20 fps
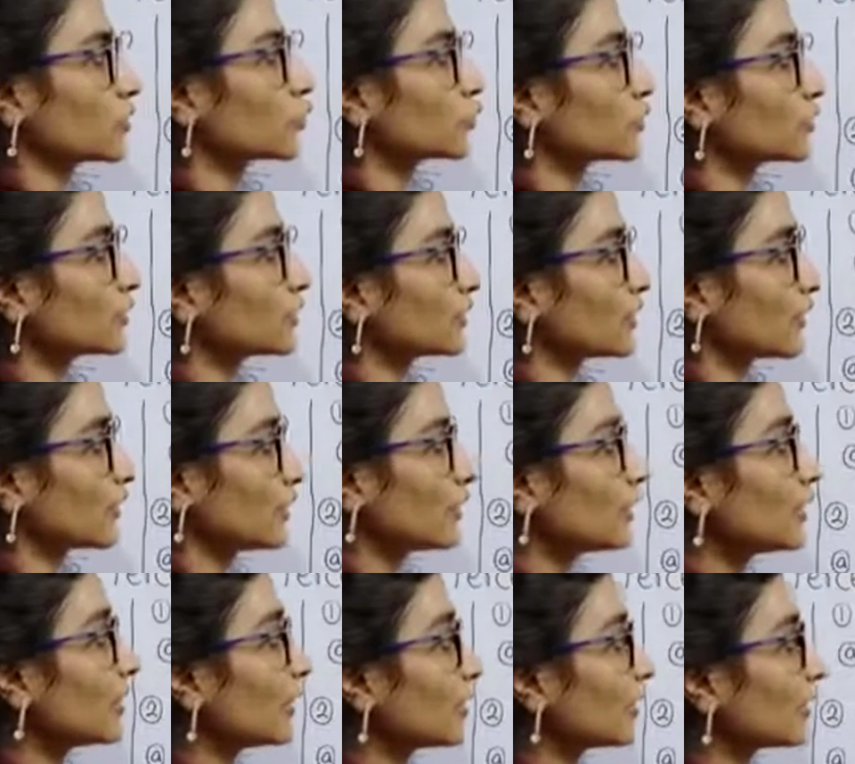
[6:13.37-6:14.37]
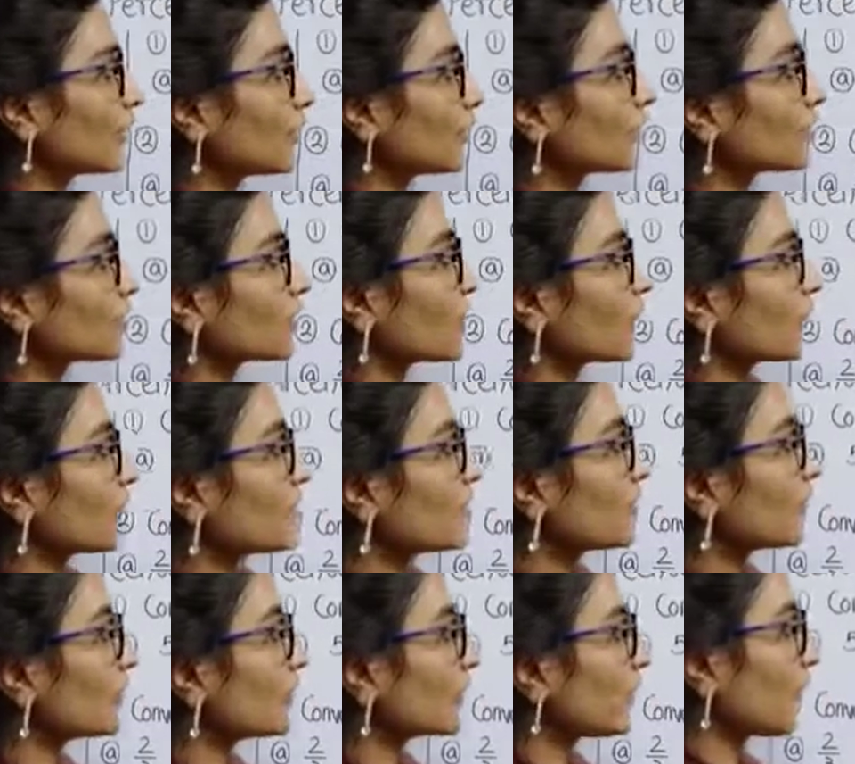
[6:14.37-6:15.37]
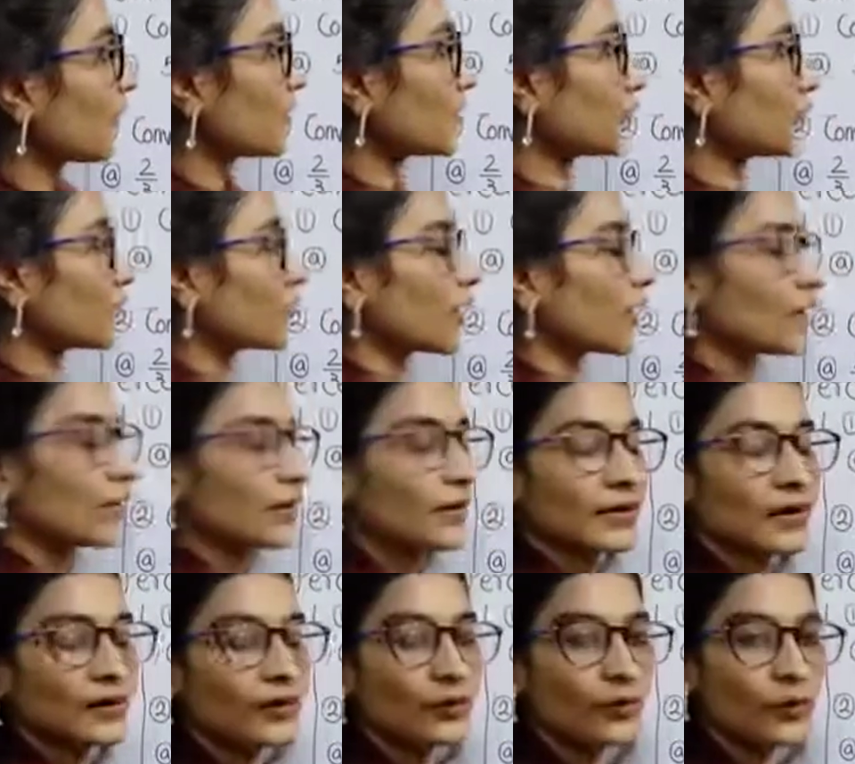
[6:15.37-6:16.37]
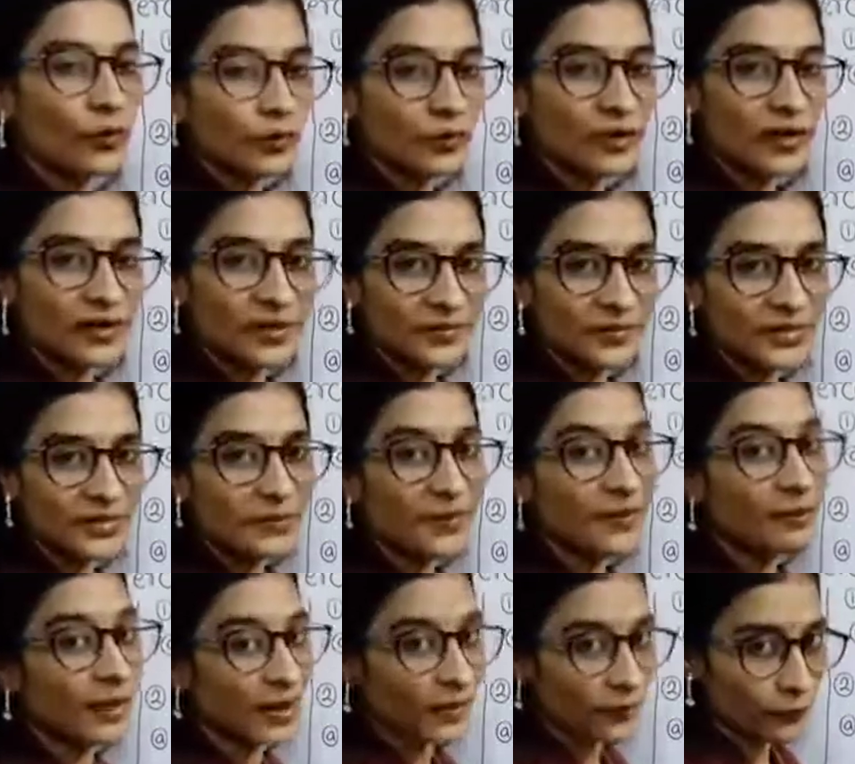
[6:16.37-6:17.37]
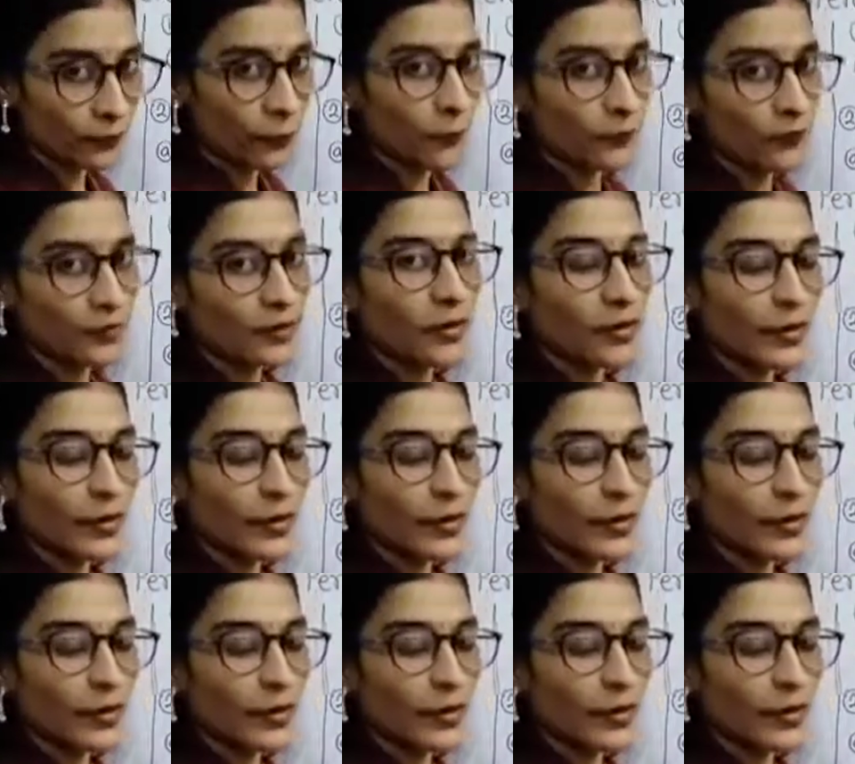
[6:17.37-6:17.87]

So see here 36 and 100 both are divisible by 4.